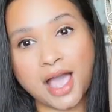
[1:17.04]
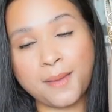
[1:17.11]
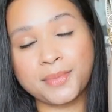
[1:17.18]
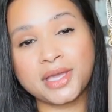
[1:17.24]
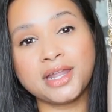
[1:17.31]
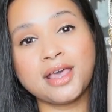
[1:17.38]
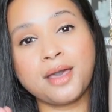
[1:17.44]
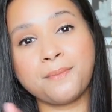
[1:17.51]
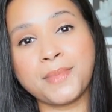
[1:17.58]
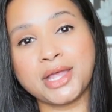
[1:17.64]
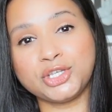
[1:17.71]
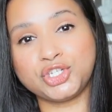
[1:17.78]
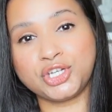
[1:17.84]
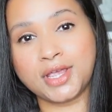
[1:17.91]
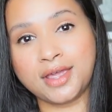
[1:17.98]
I'm gonna
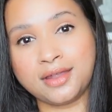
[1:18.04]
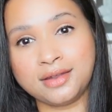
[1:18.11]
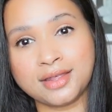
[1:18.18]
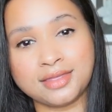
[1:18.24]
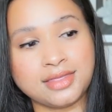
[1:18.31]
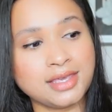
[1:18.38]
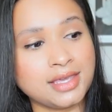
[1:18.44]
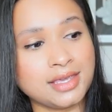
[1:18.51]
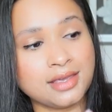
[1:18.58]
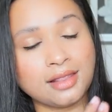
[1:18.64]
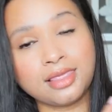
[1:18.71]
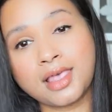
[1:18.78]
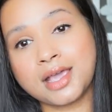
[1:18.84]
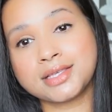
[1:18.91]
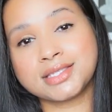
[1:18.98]
mention the
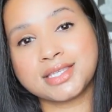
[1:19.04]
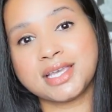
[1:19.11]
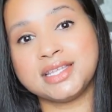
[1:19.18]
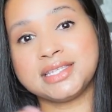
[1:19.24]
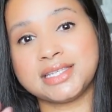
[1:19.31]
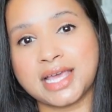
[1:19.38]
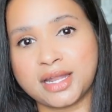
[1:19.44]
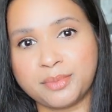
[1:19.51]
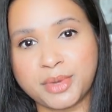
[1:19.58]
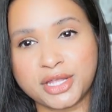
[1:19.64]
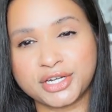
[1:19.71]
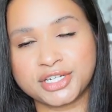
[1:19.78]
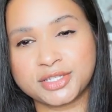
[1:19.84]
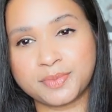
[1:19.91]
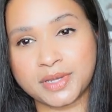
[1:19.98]
lengths in
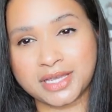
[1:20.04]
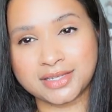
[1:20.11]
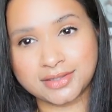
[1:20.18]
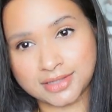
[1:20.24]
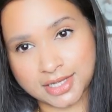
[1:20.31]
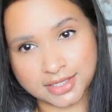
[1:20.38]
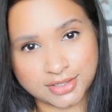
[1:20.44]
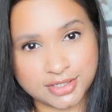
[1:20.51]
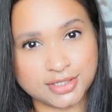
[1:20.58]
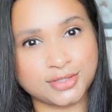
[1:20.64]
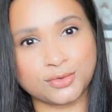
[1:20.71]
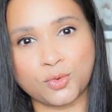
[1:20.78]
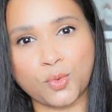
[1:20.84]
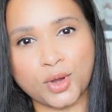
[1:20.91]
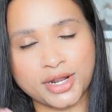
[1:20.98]
centimeters because that's
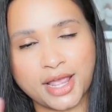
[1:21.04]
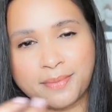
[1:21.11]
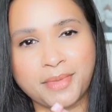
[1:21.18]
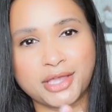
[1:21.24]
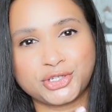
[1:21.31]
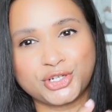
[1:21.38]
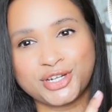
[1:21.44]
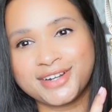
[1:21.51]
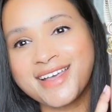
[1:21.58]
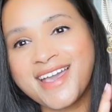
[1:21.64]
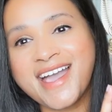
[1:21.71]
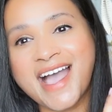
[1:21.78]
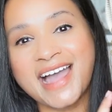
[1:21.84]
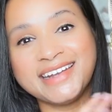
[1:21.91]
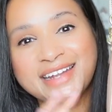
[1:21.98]
just what I measured.
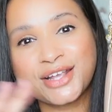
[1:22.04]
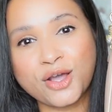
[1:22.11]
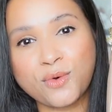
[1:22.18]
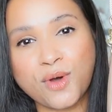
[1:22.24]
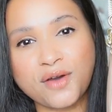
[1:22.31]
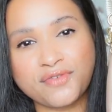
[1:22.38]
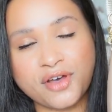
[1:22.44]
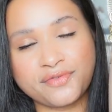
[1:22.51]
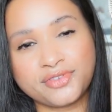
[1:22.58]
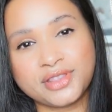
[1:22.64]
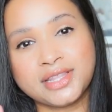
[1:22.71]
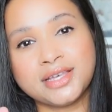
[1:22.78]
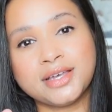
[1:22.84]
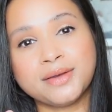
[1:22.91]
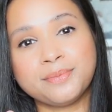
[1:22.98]
I didn't go off off
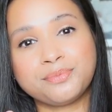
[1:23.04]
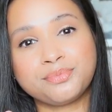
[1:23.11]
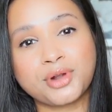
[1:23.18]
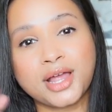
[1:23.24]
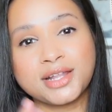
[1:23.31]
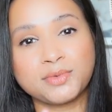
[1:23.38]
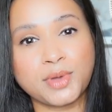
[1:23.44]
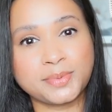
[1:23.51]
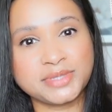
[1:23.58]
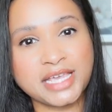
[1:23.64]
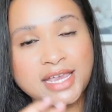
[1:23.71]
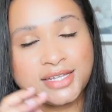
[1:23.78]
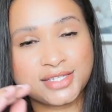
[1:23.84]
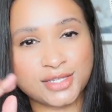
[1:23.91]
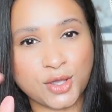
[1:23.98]
from the Prada
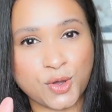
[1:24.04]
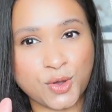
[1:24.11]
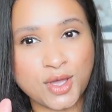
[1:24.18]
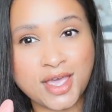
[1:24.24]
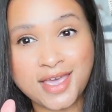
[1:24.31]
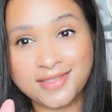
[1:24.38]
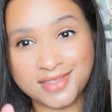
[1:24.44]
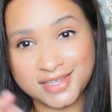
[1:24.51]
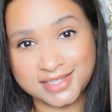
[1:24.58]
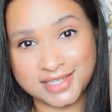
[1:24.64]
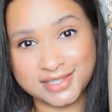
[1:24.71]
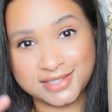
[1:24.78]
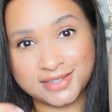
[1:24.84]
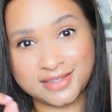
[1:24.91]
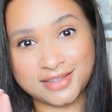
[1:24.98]
website, so this
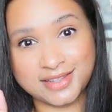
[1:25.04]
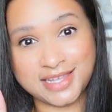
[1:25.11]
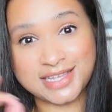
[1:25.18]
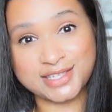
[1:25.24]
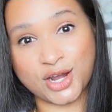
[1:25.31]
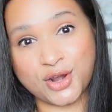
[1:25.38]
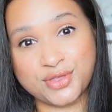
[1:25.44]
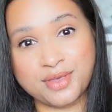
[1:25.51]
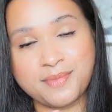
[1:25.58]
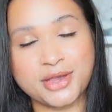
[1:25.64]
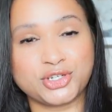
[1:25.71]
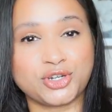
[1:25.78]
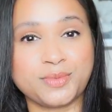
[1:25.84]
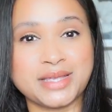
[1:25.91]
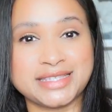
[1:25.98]
is these are the
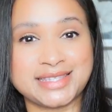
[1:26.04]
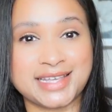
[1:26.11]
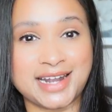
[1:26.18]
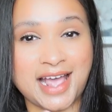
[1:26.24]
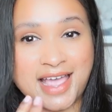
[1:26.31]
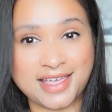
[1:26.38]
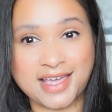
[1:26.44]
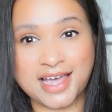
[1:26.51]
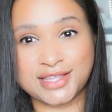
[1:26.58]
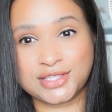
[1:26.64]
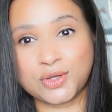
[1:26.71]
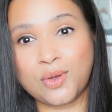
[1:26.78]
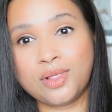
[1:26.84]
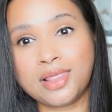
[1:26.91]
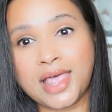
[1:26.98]
measurements that I got.
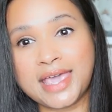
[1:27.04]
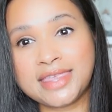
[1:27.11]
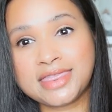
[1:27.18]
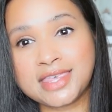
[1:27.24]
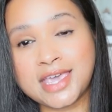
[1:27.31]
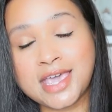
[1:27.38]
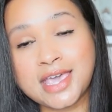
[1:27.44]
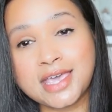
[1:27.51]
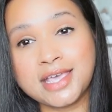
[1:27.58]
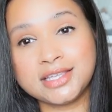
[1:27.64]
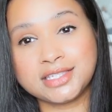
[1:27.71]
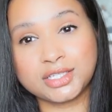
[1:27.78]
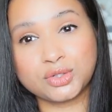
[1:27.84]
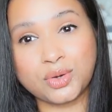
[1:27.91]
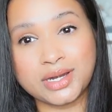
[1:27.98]
So length
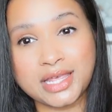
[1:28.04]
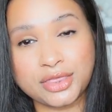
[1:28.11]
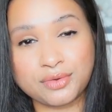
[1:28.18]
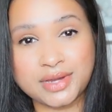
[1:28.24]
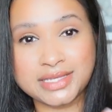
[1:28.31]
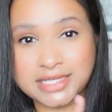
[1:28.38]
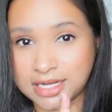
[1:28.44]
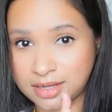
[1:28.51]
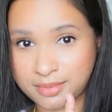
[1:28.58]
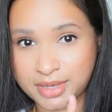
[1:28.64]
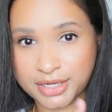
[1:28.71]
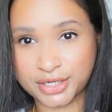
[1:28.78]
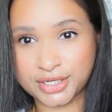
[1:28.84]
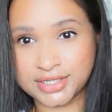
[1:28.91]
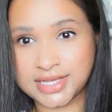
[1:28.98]
is twenty-three
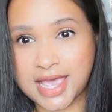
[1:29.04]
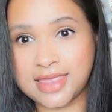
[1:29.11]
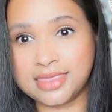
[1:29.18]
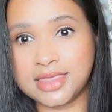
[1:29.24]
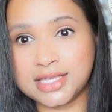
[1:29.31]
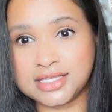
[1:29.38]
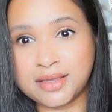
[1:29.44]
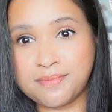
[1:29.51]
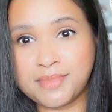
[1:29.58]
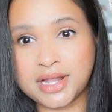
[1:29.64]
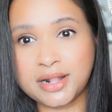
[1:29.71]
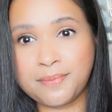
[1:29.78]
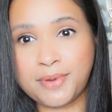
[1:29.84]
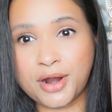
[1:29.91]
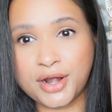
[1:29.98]
centimeters, and this
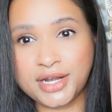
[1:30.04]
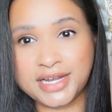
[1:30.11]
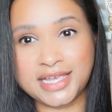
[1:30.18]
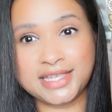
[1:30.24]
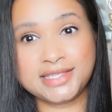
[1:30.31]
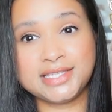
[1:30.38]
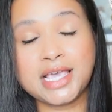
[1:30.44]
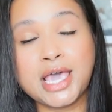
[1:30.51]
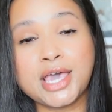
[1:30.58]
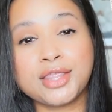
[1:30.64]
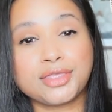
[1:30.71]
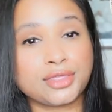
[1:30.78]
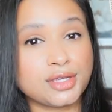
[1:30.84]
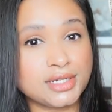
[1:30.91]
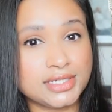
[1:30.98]
middle part is
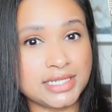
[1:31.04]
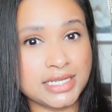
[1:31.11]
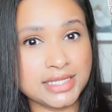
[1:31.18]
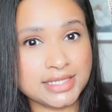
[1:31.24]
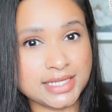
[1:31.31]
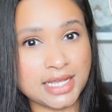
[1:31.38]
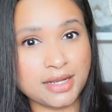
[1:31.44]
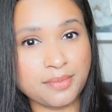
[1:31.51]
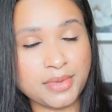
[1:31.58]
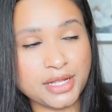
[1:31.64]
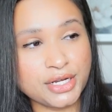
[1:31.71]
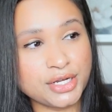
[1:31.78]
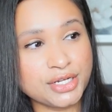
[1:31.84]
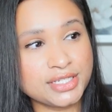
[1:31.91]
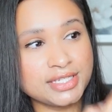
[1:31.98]
thirteen
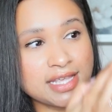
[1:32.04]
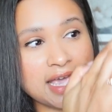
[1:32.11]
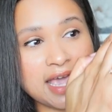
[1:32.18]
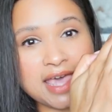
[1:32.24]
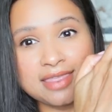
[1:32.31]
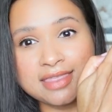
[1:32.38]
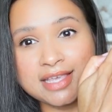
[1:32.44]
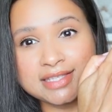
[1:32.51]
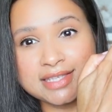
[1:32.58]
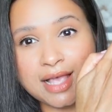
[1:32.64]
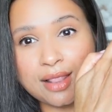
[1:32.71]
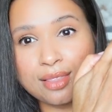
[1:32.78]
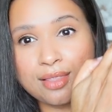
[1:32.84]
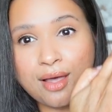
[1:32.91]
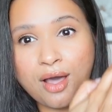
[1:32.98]
centimeters, and this
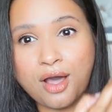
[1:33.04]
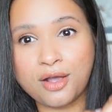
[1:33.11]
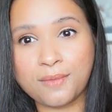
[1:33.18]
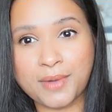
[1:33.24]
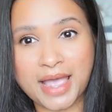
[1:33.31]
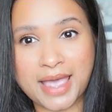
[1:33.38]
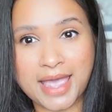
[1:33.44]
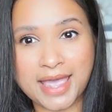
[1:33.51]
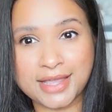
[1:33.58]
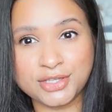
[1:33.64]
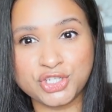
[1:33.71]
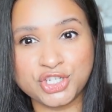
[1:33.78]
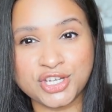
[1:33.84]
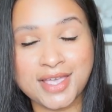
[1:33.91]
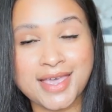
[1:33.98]
long
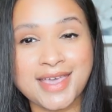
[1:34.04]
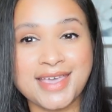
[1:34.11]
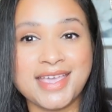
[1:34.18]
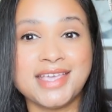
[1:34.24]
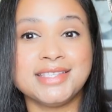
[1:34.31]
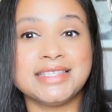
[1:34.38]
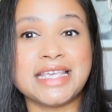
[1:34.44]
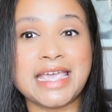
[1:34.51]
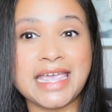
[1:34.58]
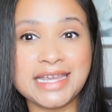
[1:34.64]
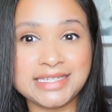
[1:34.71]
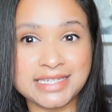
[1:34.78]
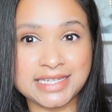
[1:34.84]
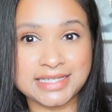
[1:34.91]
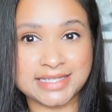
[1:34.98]
edge is
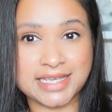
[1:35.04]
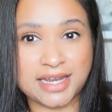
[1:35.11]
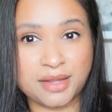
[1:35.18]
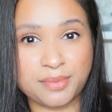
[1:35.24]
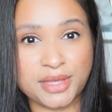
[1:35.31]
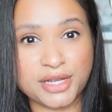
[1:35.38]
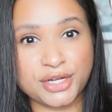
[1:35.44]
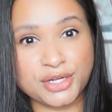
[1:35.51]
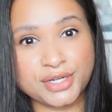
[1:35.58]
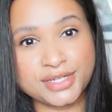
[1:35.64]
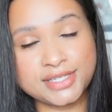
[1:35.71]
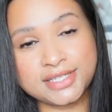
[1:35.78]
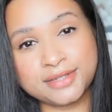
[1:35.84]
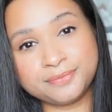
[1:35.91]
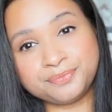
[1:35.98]
eighteen
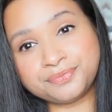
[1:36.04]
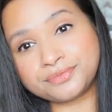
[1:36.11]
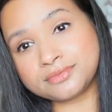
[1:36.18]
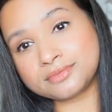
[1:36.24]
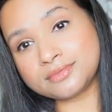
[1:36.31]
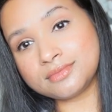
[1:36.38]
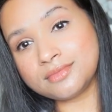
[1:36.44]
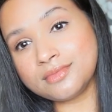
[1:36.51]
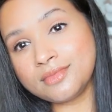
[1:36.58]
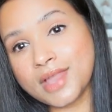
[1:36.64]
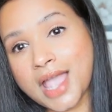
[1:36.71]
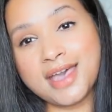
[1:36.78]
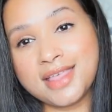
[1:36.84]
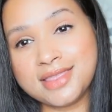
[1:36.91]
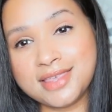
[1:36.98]
centimeters.
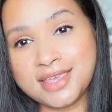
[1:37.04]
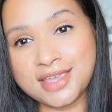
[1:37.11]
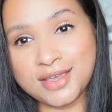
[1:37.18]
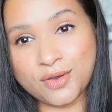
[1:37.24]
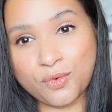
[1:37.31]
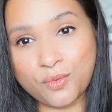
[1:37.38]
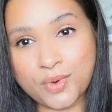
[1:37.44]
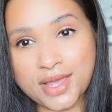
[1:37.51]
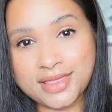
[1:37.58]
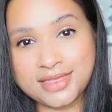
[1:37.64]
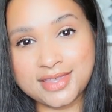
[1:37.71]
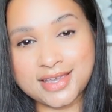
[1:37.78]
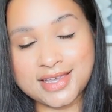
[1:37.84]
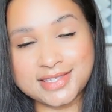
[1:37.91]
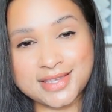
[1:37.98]
And the
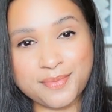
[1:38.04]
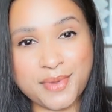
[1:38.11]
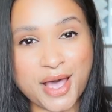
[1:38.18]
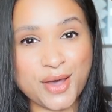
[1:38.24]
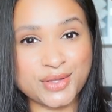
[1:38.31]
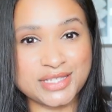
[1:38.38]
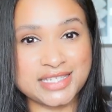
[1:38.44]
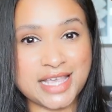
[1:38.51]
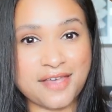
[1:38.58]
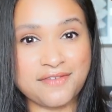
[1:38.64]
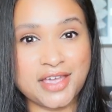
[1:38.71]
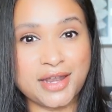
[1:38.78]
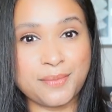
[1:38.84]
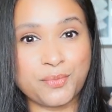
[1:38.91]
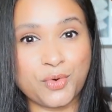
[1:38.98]
width is about
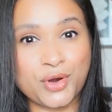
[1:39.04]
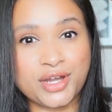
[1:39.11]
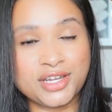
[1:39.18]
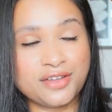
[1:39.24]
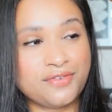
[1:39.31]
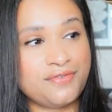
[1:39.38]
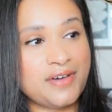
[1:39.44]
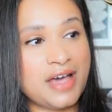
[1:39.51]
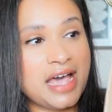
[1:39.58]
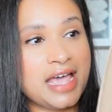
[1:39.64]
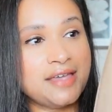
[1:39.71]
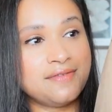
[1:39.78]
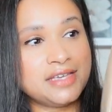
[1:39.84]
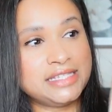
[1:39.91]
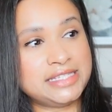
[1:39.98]
seven point
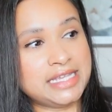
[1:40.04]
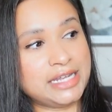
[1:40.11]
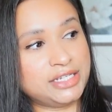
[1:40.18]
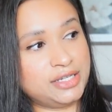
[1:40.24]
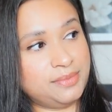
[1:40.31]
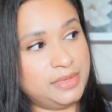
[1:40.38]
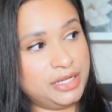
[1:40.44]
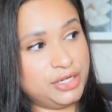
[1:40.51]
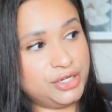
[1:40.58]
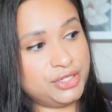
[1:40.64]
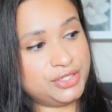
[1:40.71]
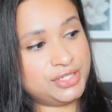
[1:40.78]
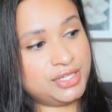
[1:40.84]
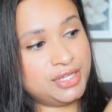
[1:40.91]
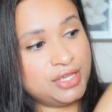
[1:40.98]
five
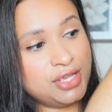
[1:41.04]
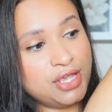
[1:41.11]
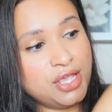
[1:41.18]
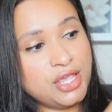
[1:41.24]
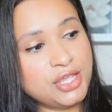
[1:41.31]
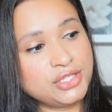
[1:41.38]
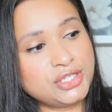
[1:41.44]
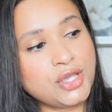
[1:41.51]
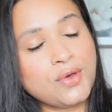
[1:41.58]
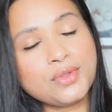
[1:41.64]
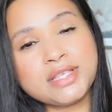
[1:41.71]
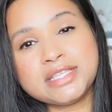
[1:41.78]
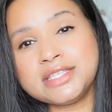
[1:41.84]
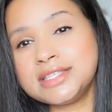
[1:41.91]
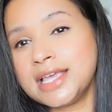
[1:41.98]
centimeters. So
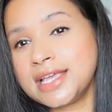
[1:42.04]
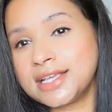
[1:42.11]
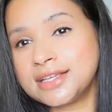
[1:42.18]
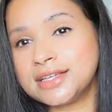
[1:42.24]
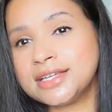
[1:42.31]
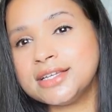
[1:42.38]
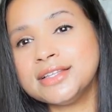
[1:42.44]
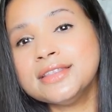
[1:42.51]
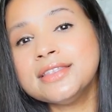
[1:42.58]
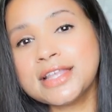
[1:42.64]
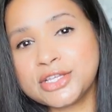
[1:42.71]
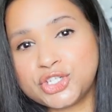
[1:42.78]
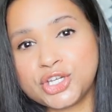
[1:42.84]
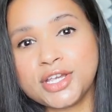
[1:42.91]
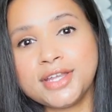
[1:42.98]
this is like
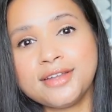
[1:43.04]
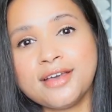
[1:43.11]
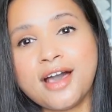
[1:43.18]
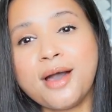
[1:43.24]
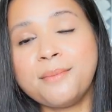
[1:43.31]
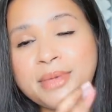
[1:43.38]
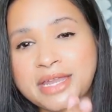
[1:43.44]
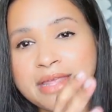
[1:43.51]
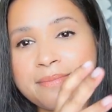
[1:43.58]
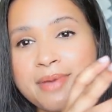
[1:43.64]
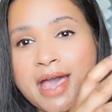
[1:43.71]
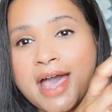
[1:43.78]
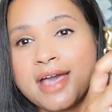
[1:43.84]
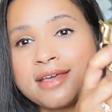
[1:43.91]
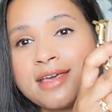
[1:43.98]
legit a mini
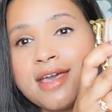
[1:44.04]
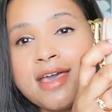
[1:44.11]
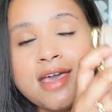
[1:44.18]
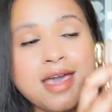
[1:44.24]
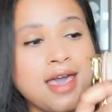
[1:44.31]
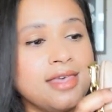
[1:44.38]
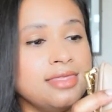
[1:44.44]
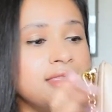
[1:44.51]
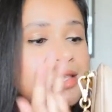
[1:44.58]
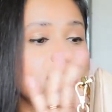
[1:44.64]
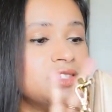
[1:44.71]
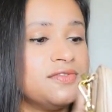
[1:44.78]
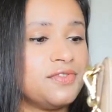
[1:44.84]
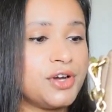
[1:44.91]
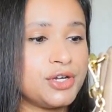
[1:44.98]
bag, and
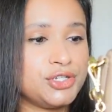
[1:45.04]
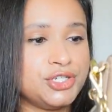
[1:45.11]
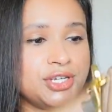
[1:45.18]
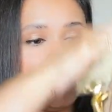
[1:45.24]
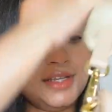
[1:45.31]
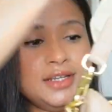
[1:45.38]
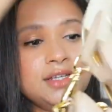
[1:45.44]
this version,